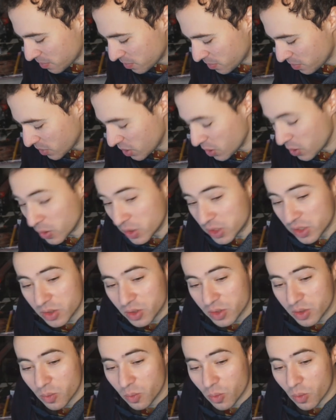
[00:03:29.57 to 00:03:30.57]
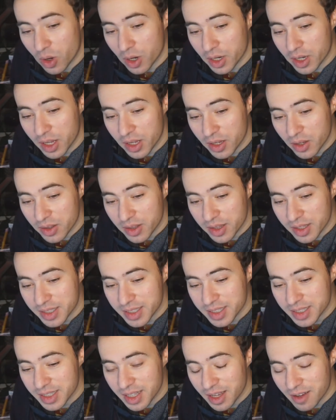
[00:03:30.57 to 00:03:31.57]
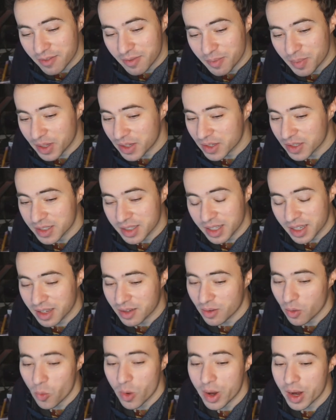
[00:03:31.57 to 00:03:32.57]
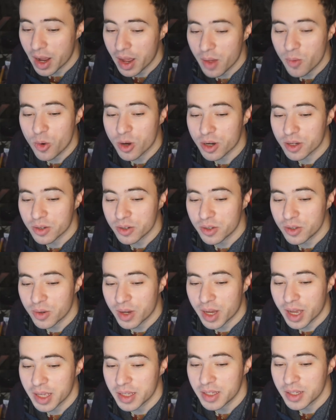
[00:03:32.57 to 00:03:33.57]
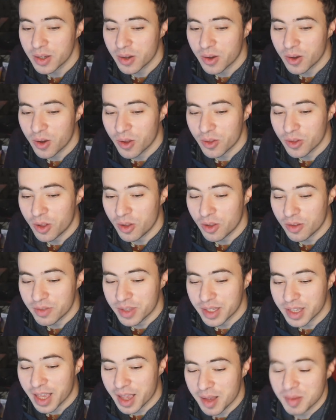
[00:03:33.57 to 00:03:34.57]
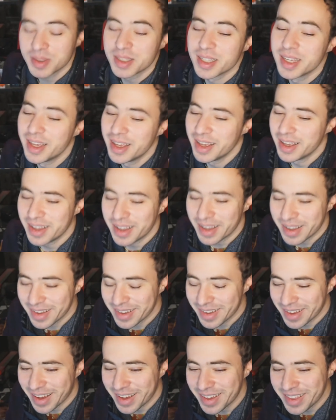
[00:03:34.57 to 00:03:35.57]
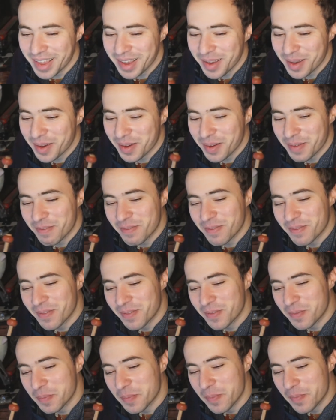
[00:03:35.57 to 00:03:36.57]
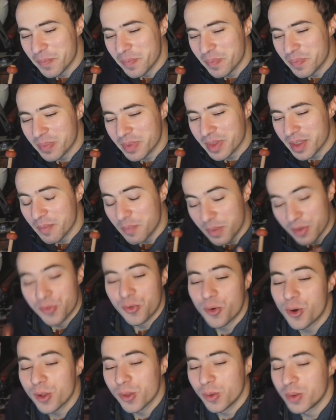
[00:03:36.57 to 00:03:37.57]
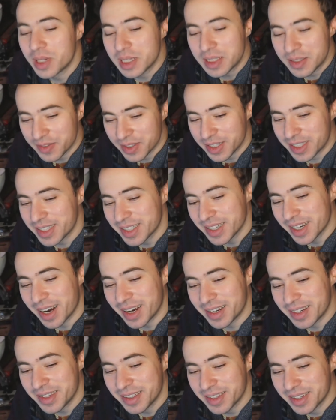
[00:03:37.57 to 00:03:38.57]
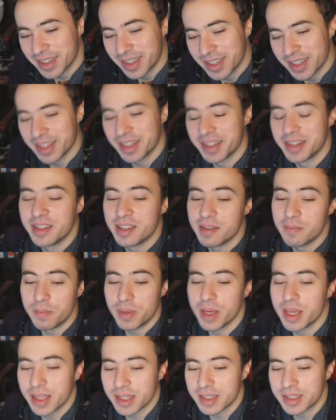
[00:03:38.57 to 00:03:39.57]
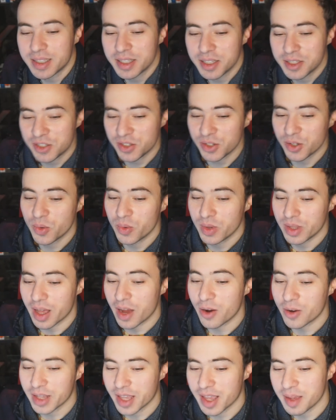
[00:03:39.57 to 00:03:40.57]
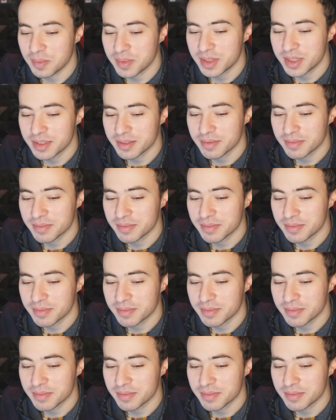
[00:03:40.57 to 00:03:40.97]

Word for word: used working on this stuff because like when I work on UI on all of the games, I think before Luna's Fishing Garden, the biggest issue with our games,